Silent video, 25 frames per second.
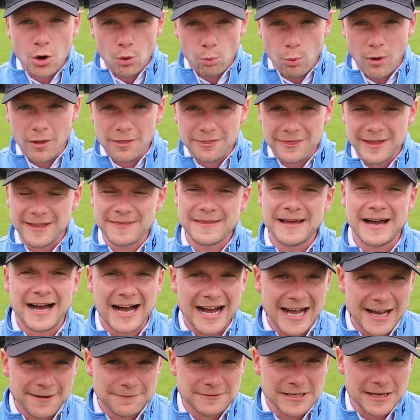One thing that
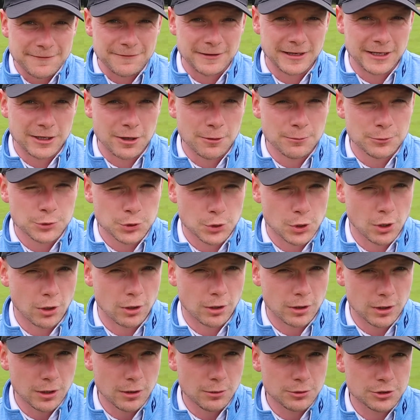I've definitely come to
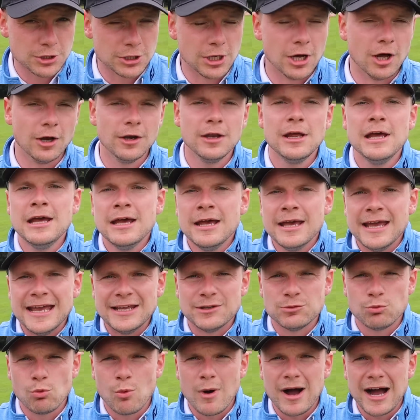conclusion on
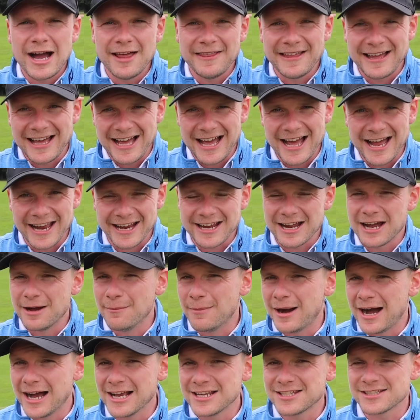is why the heck
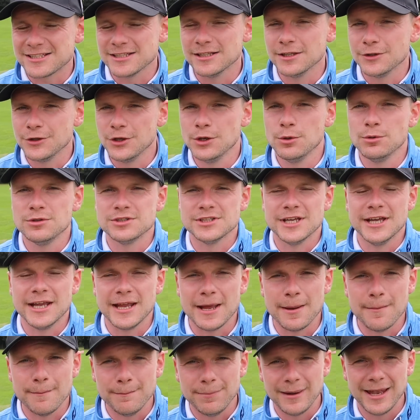am I still
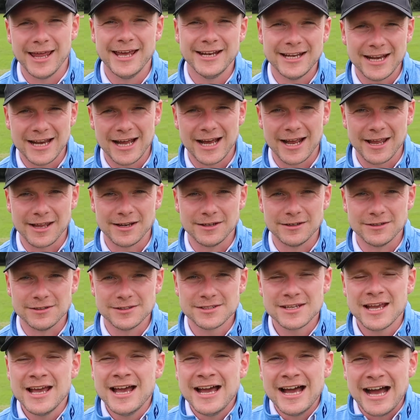using bladed
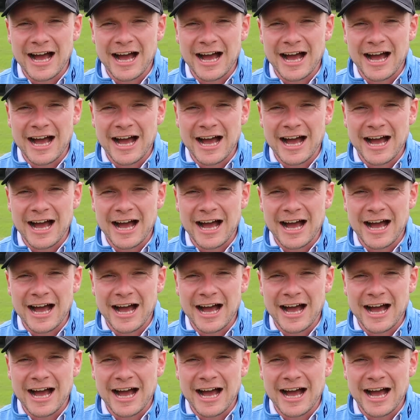irons?